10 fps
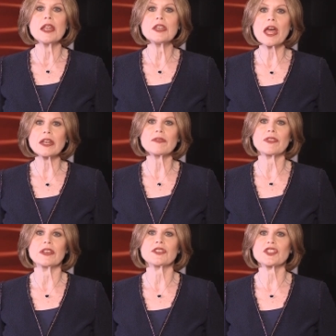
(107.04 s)
None of
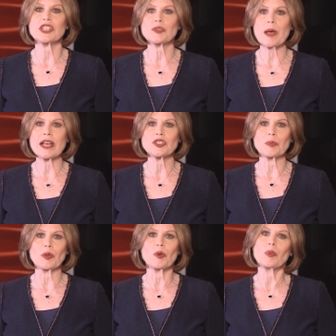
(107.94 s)
this is
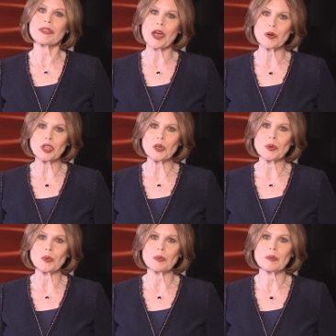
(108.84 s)
possible without you.